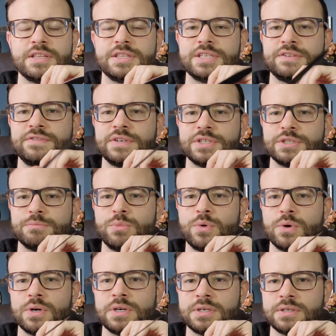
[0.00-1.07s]
This feels
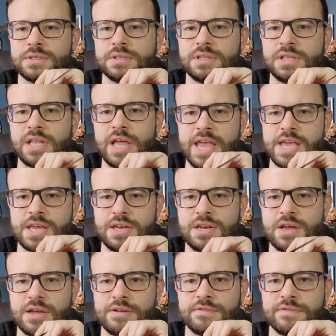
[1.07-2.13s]
more like a
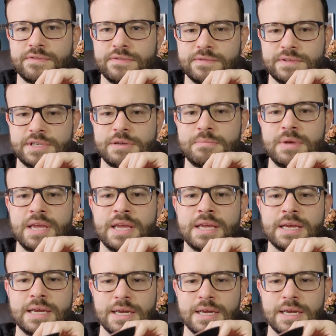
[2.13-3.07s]
knife to me,